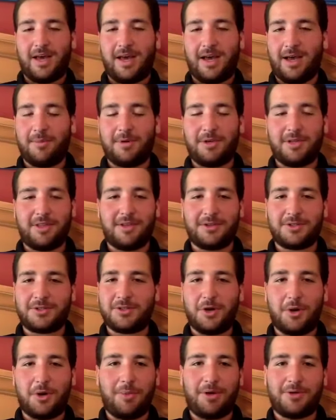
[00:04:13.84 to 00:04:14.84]
I mean, there's
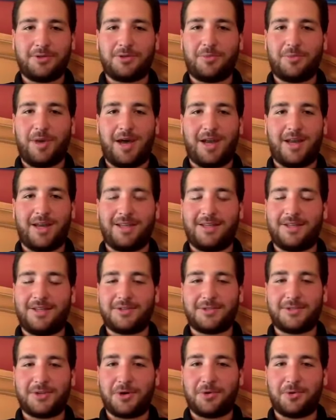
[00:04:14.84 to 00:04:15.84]
no bones about it.
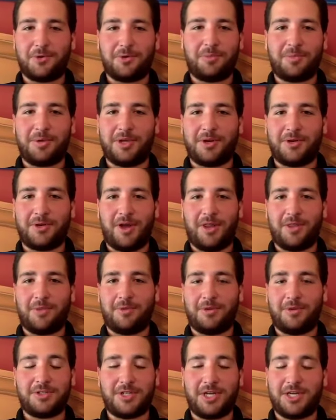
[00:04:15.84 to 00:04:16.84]
There's no real beating around the
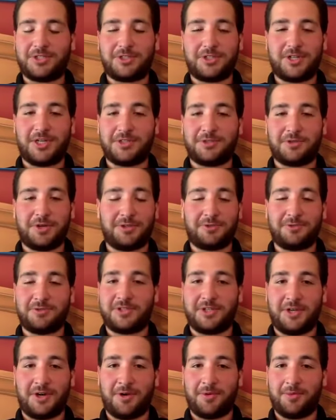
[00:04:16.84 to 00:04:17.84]
bush. Yesterday's race was
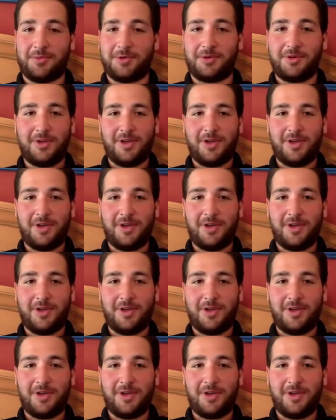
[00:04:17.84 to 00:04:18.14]
terrible.